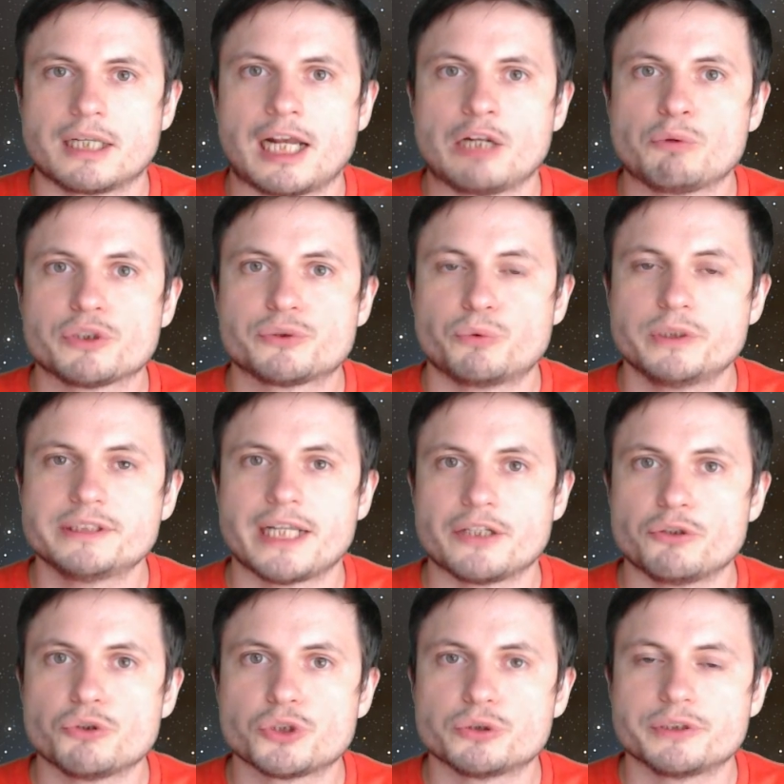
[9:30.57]
And what's really
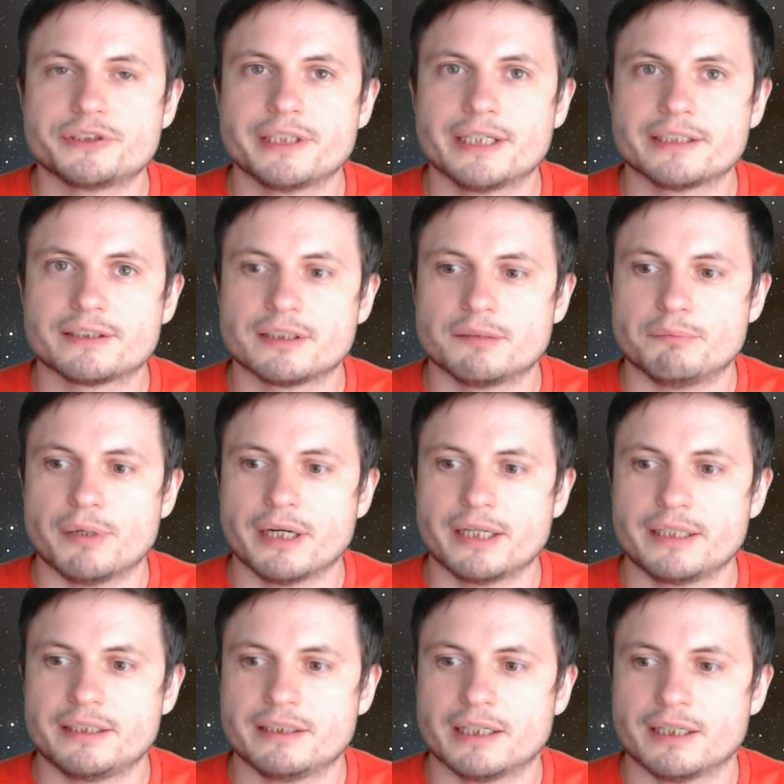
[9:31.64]
unusual is that,
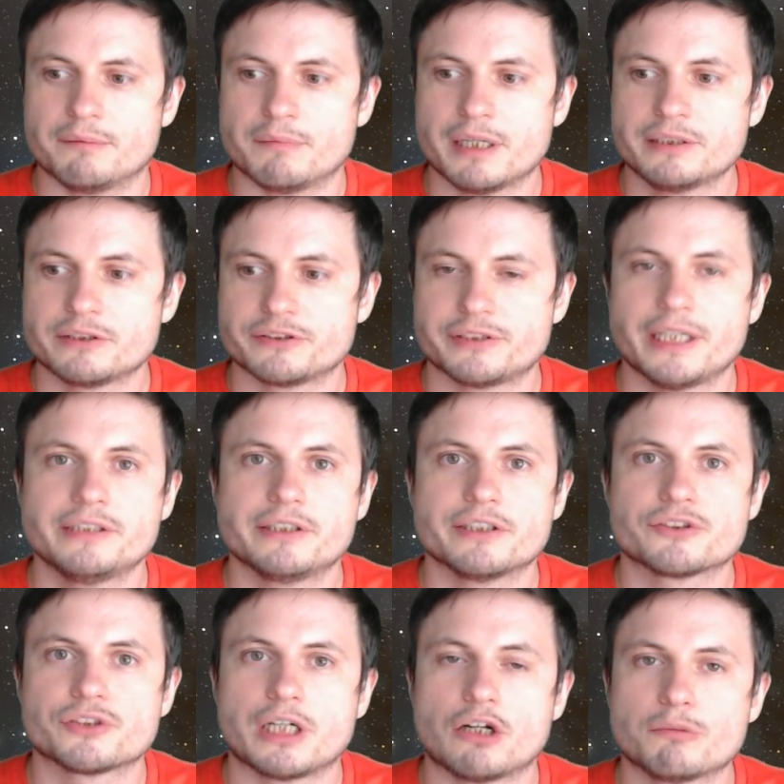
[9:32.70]
by um, other
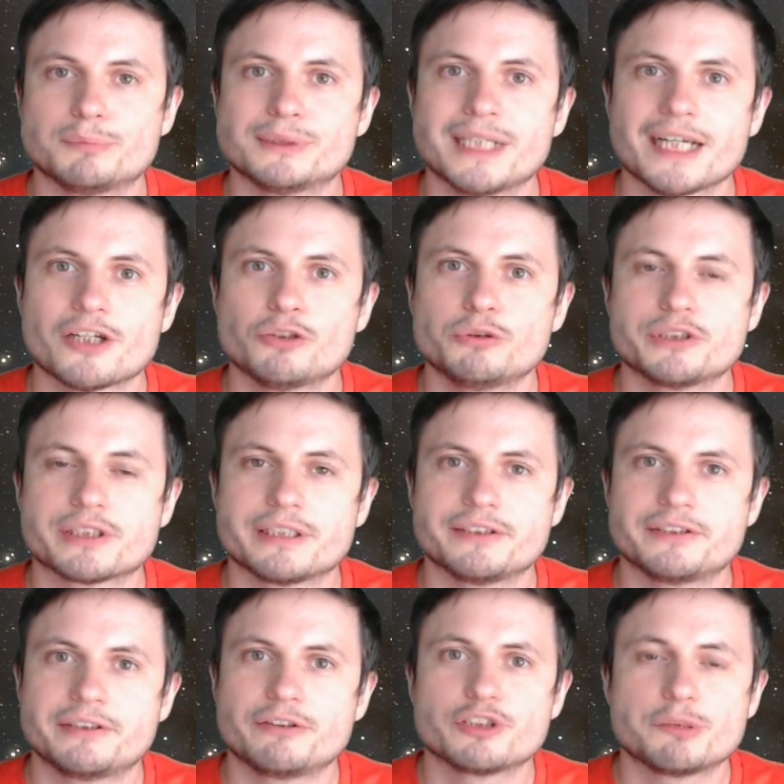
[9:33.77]
standards, our black hole is
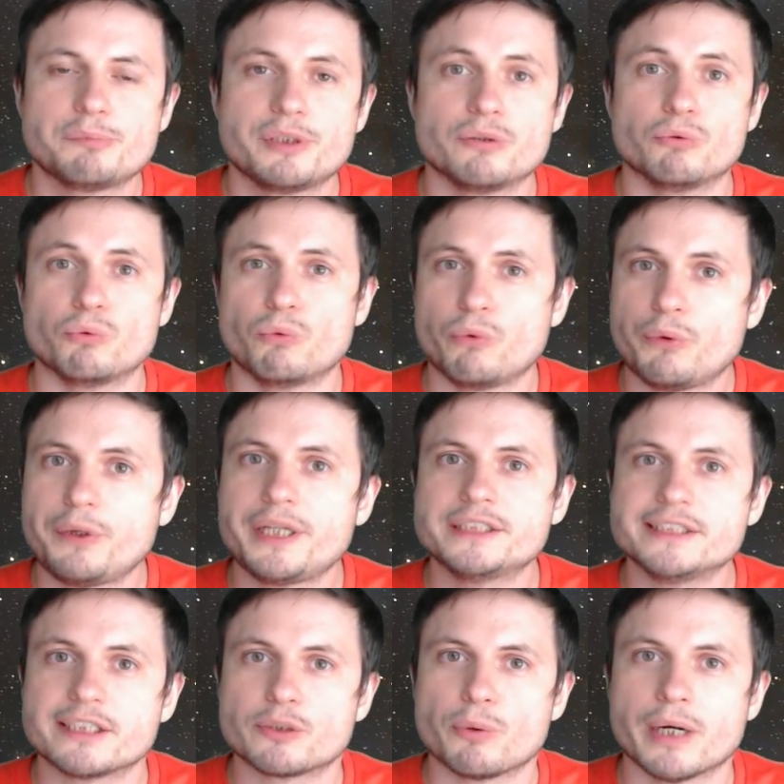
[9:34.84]
considered to be
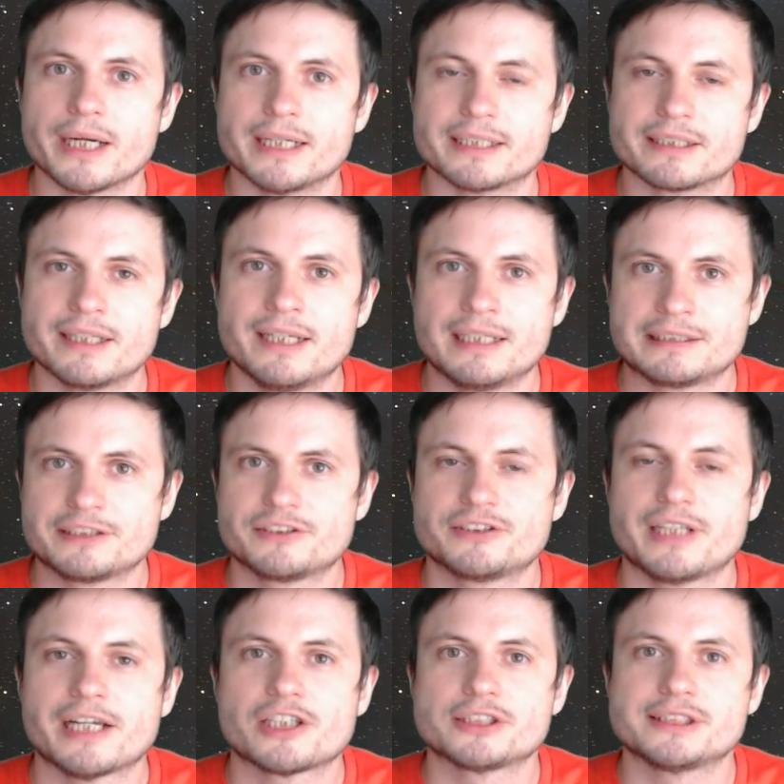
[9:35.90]
really quiet. This
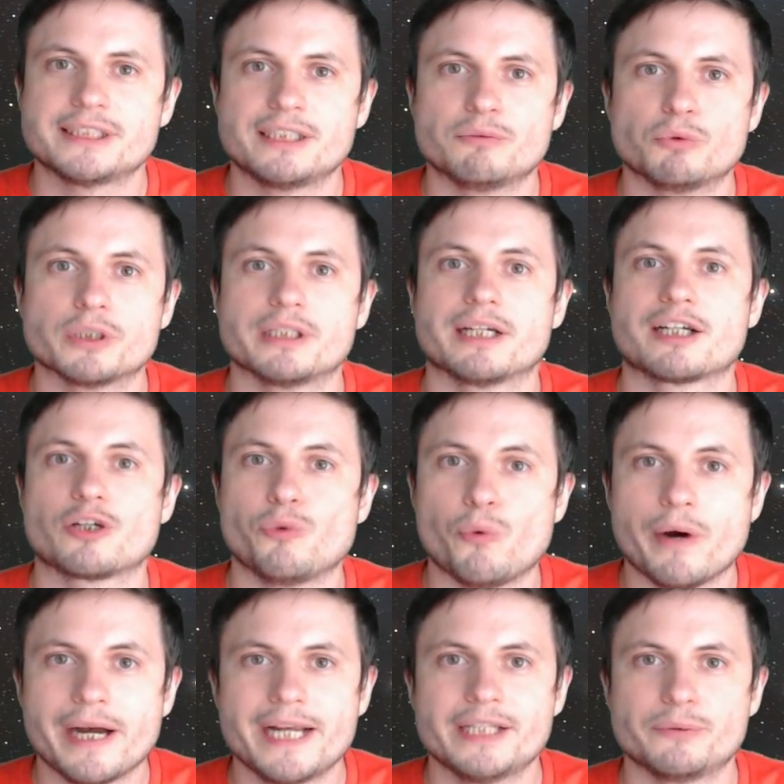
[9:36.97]
is actually what a
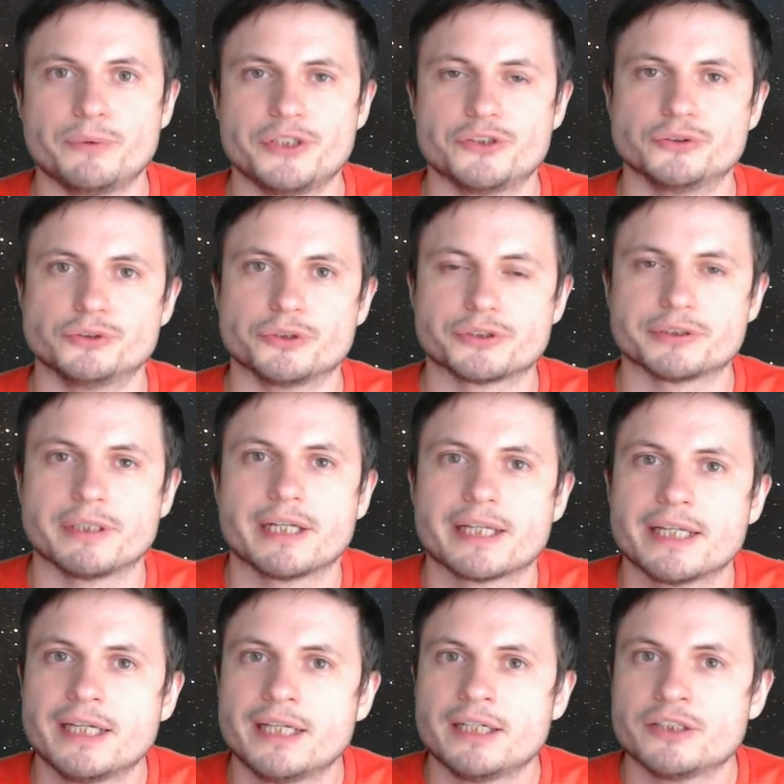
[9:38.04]
quiet region looks
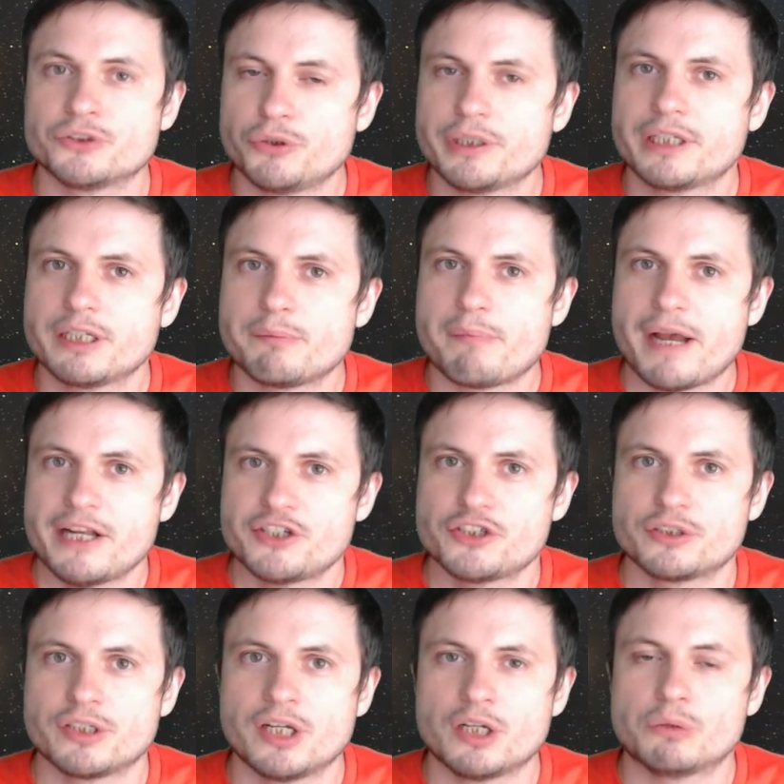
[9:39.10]
like. So you can
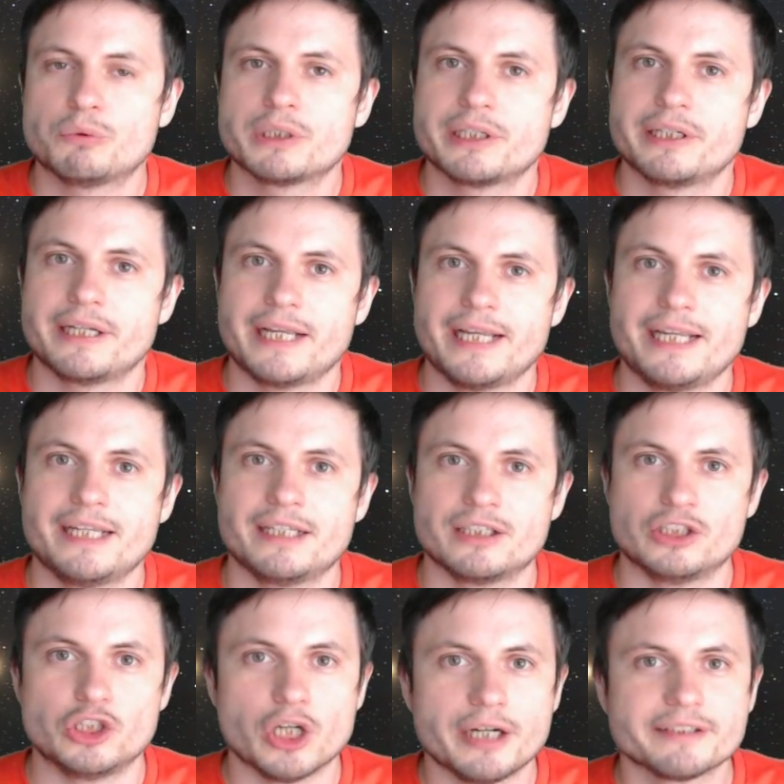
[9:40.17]
imagine what a
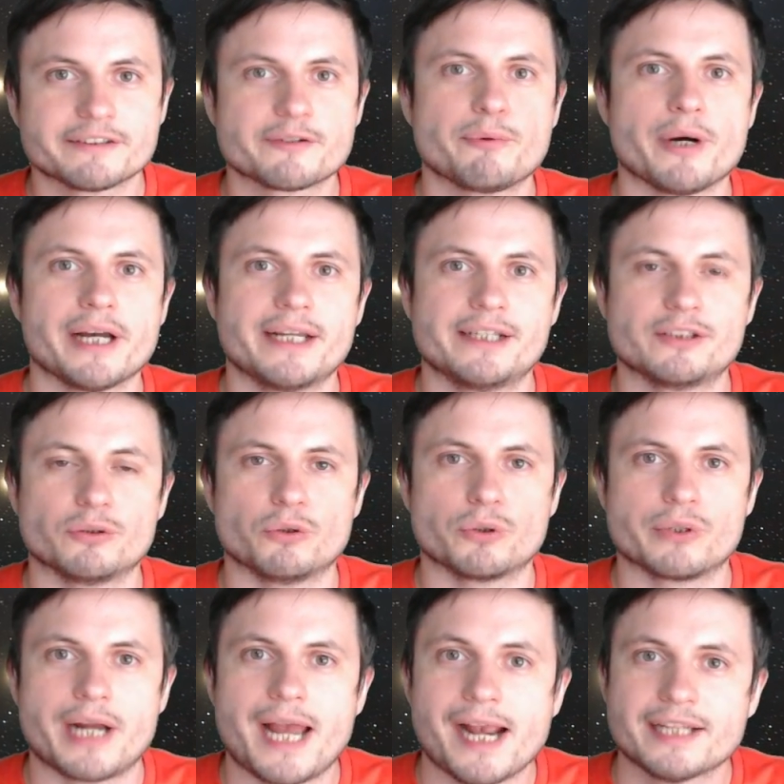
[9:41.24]
non-quiet
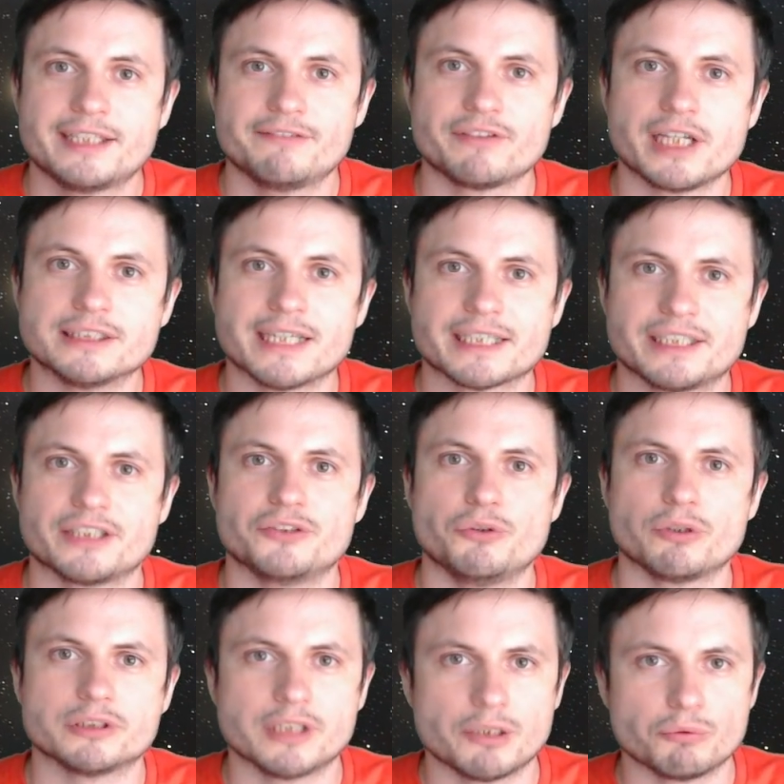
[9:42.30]
or active galactic
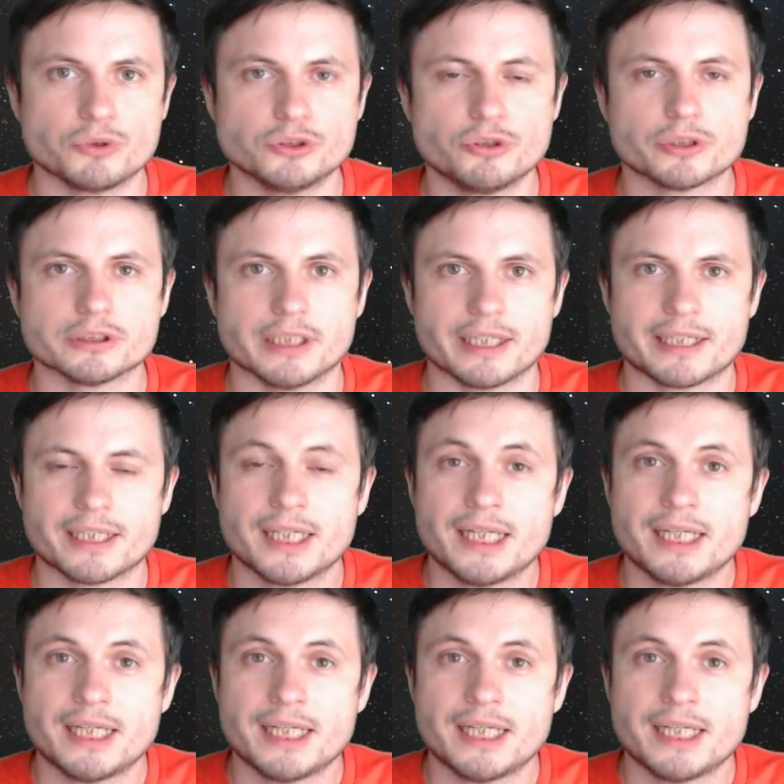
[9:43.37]
nuclei would look like.